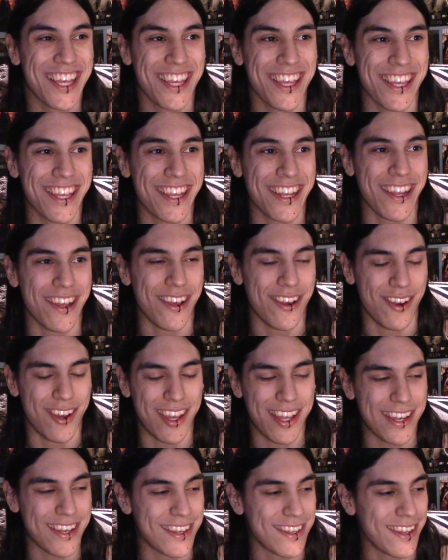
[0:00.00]
You know,
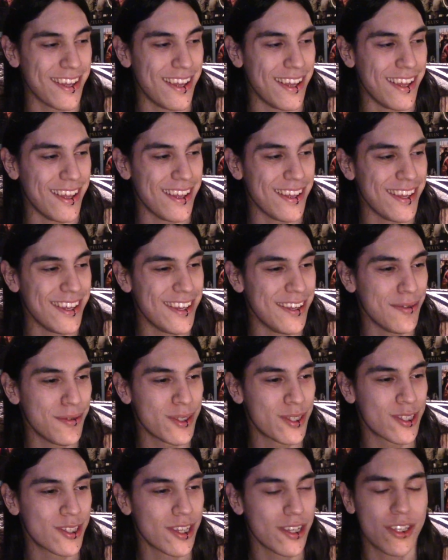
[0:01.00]
and it
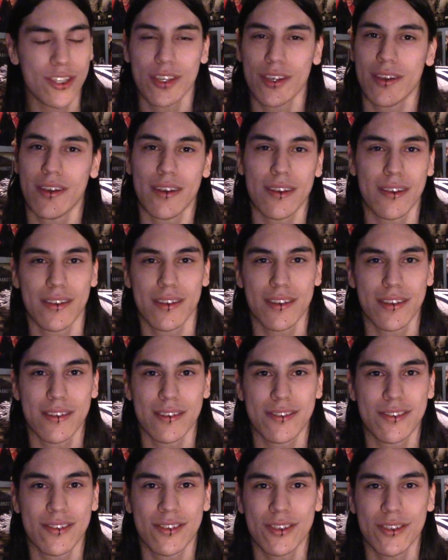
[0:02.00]
was such a
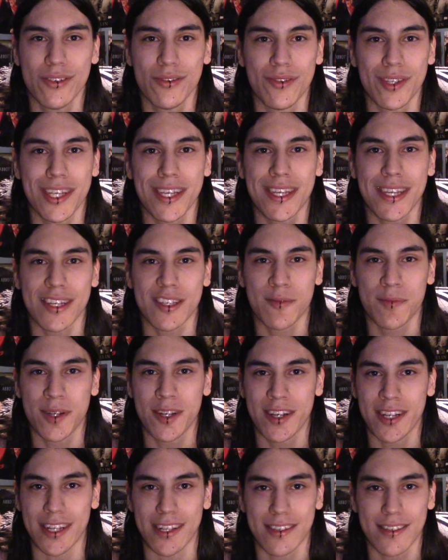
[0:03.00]
unique
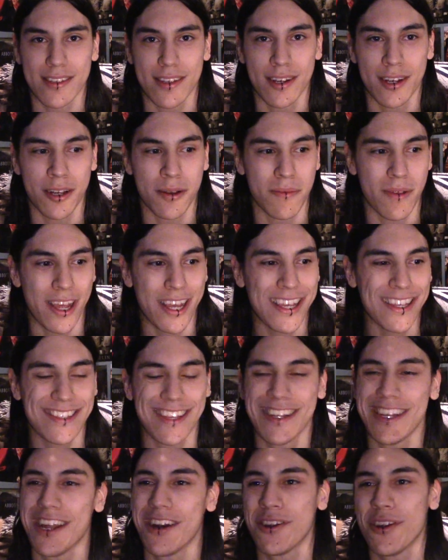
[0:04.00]
experience. I guess
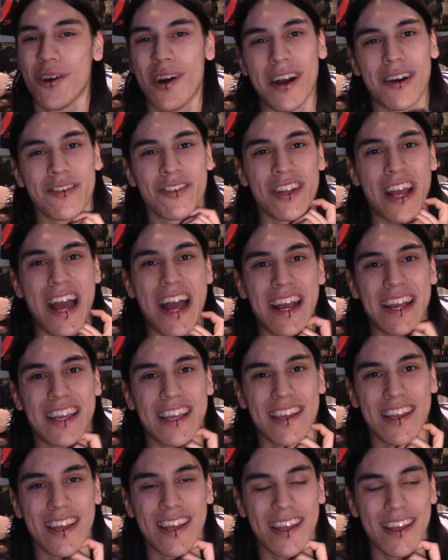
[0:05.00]
I now know how
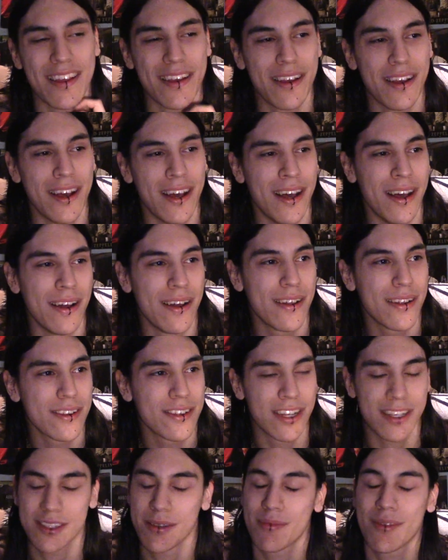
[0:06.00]

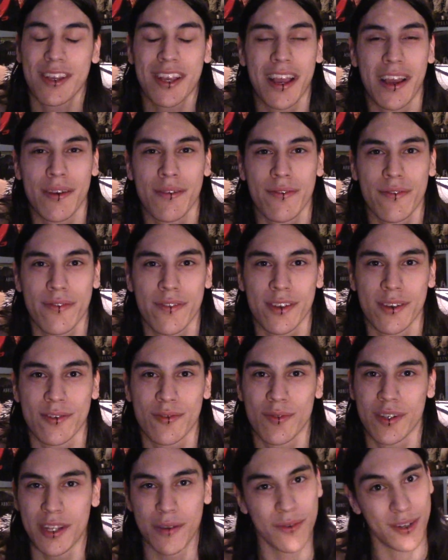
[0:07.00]
Jacksepticeye feels
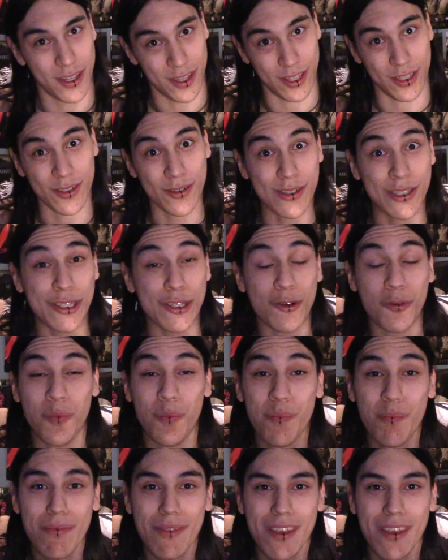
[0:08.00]
when he went to the YouTube